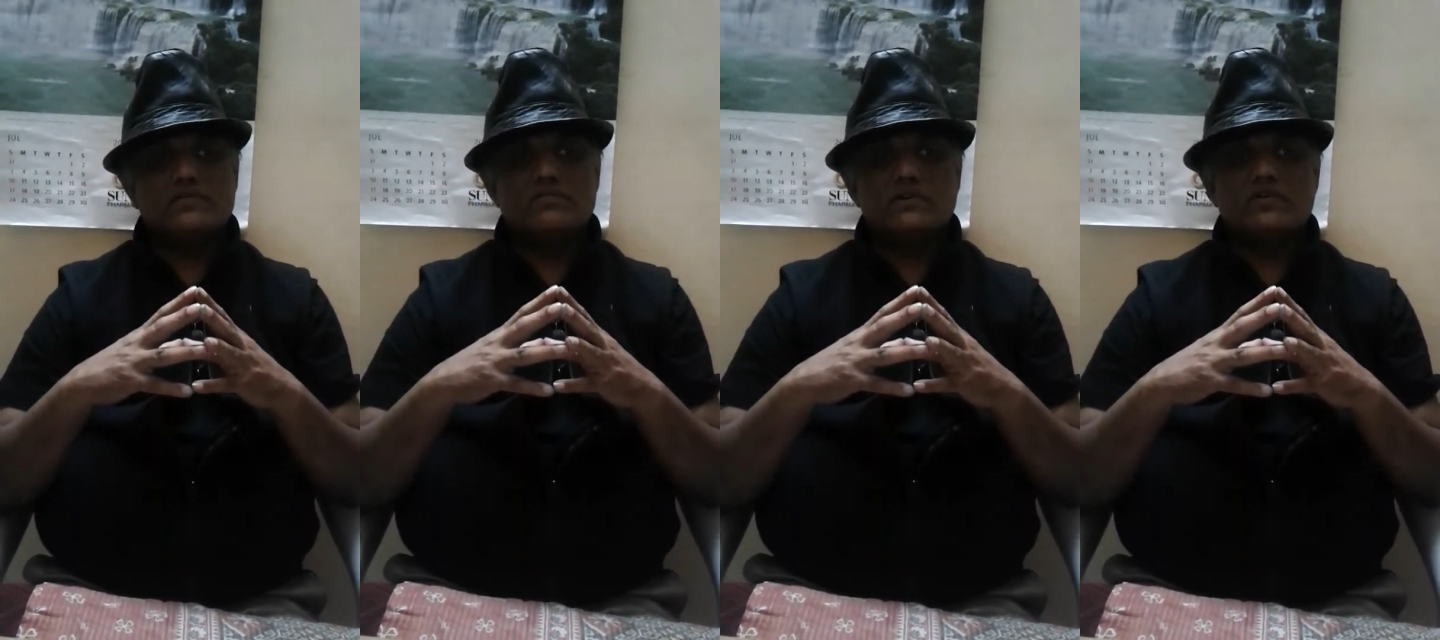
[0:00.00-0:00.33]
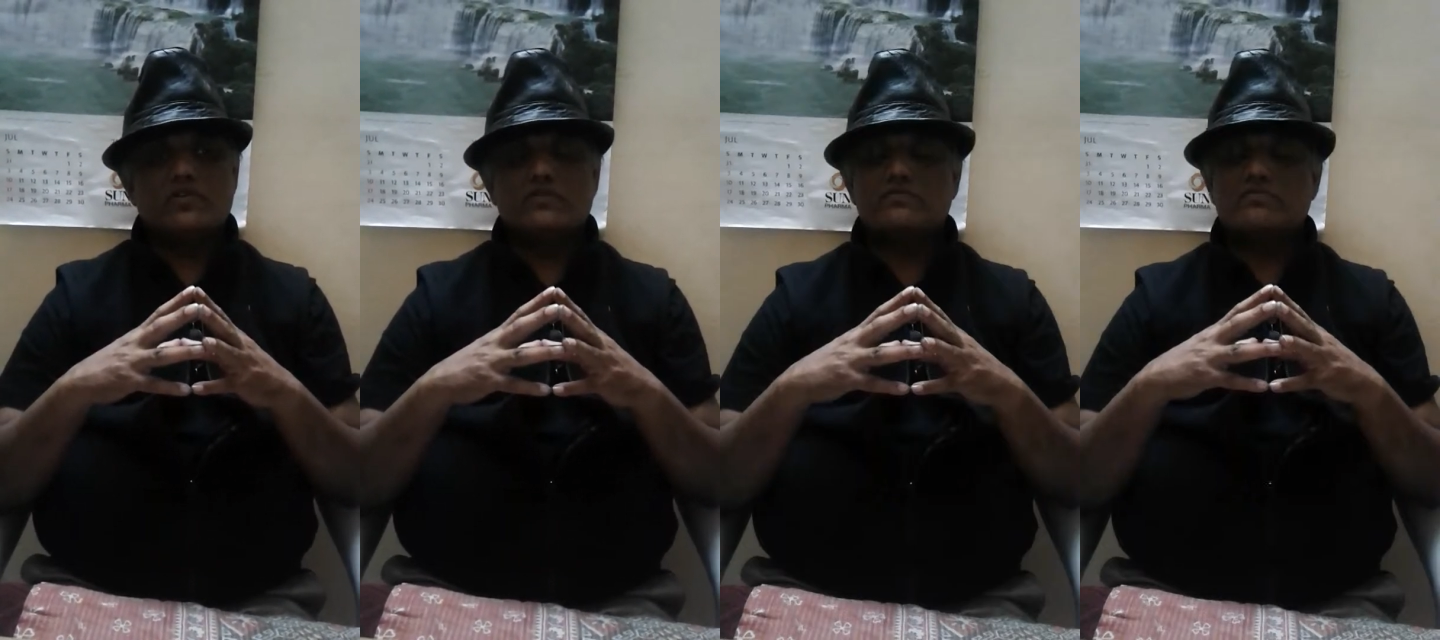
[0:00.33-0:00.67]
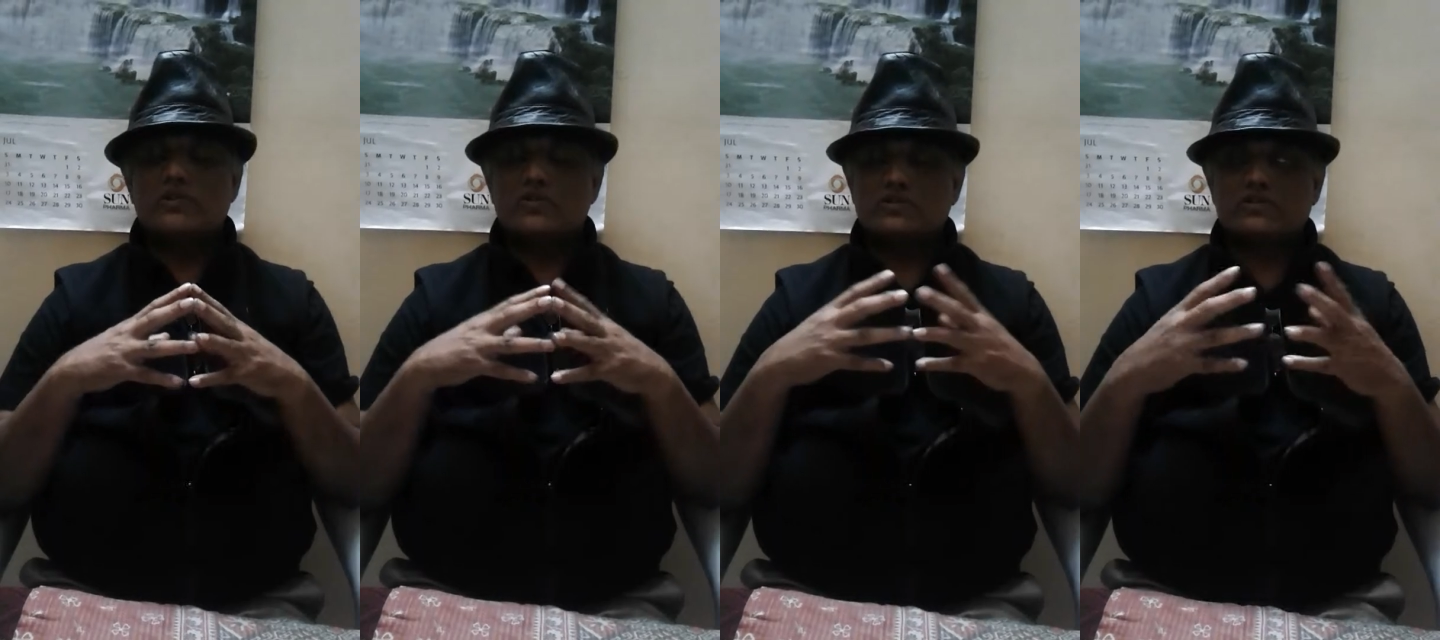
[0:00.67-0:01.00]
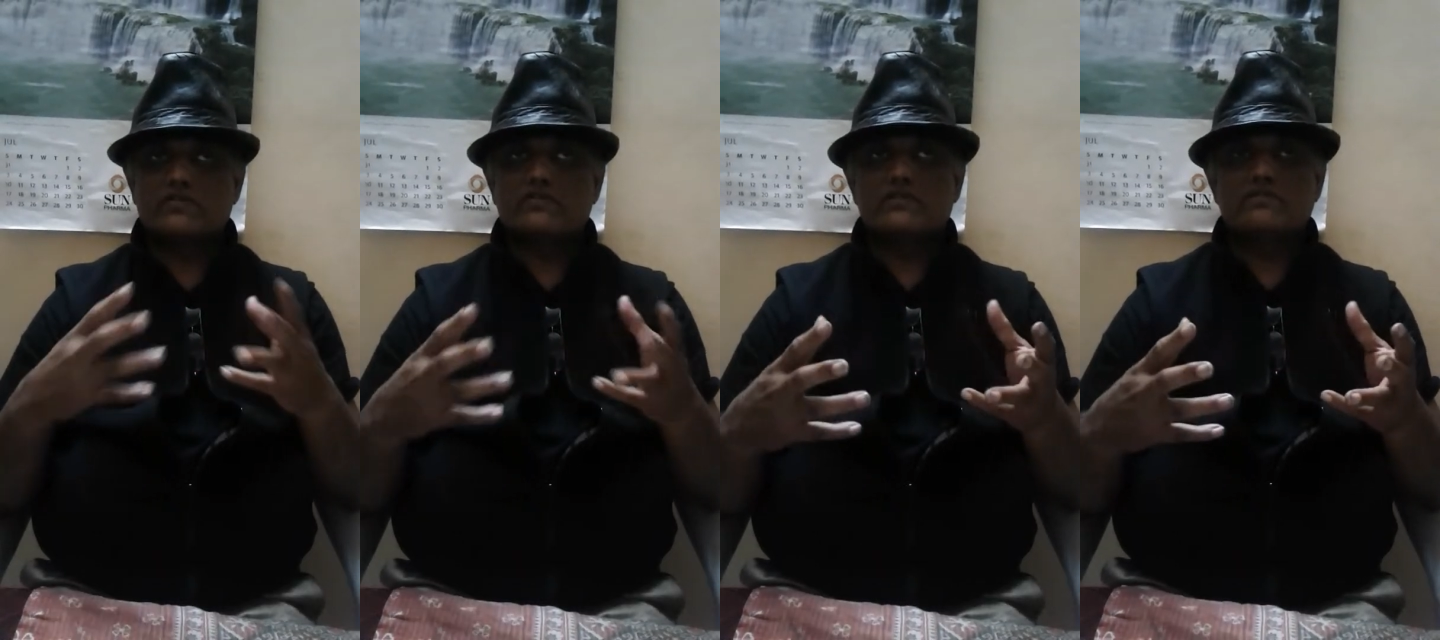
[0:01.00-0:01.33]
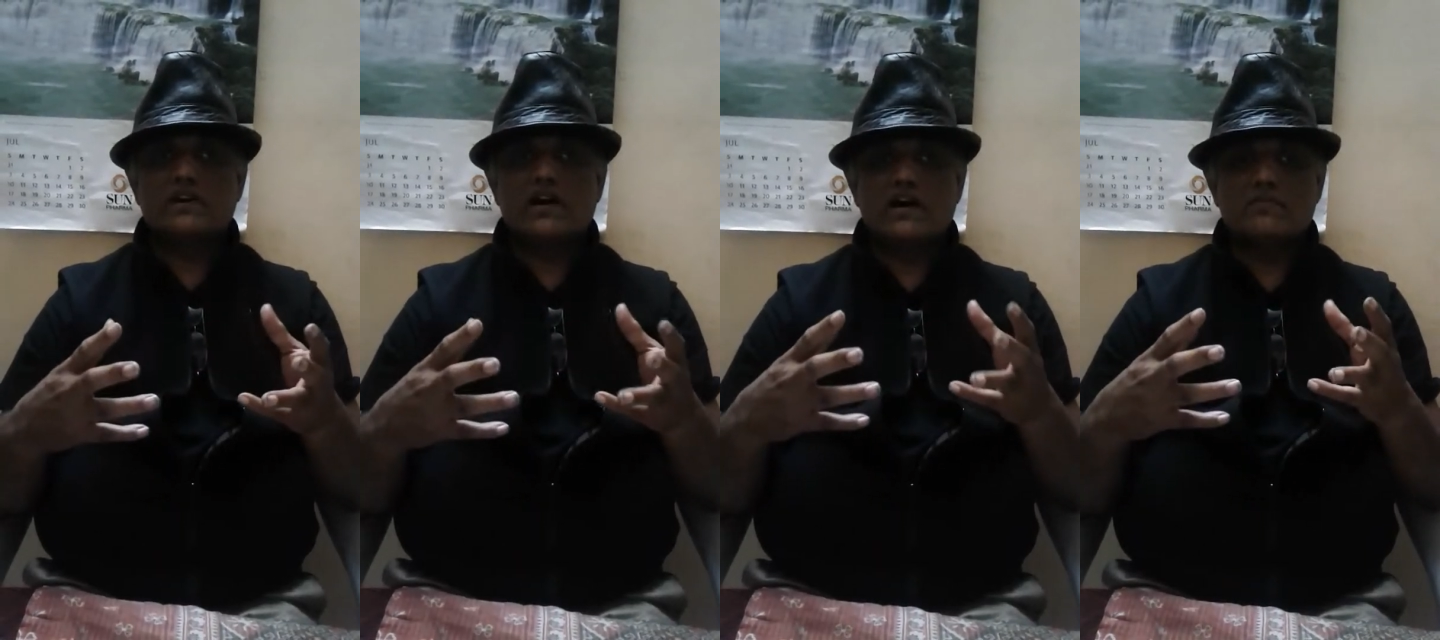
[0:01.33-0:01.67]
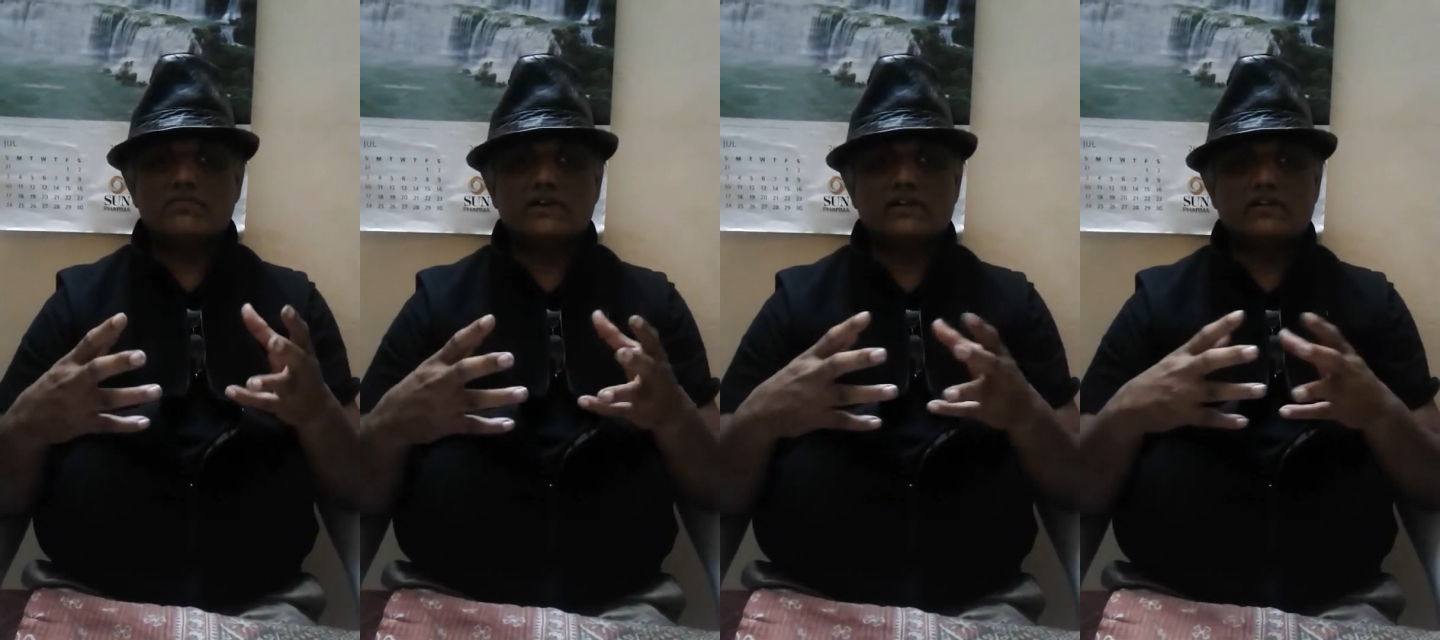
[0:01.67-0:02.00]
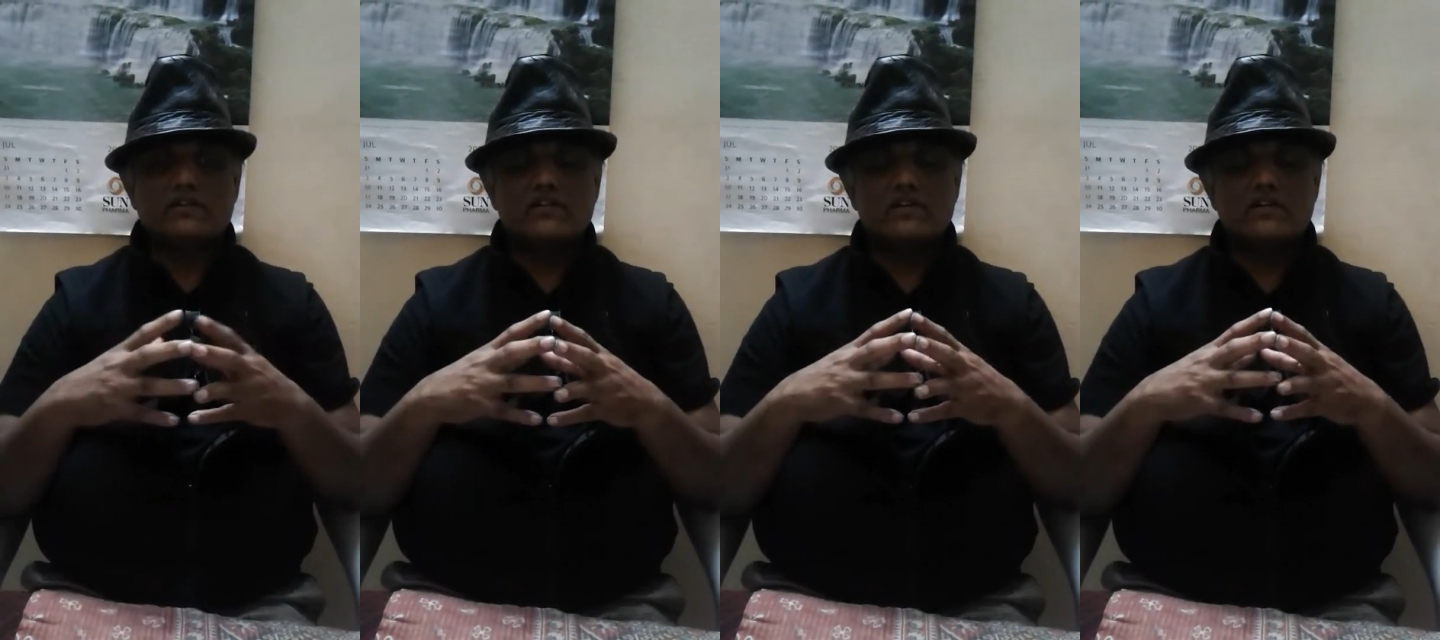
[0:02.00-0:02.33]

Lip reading: because most of the Brahmin,